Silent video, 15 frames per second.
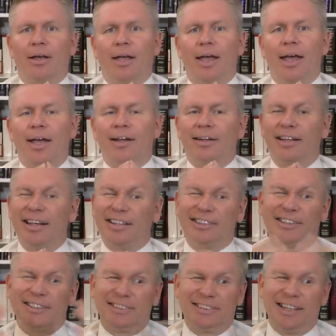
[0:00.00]
And again, it's
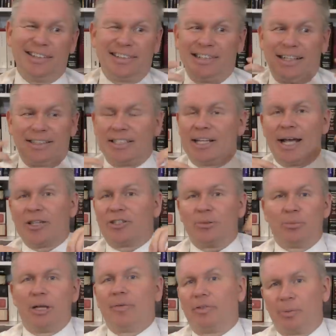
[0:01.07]
just, uh, let's attach
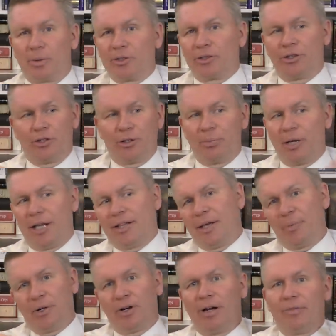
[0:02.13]
some devil words to them and
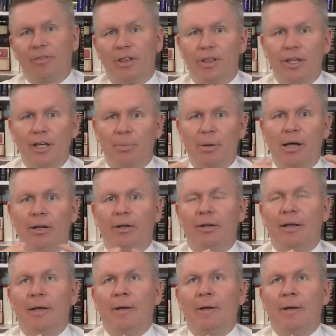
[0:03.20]
then we don't have to think about it.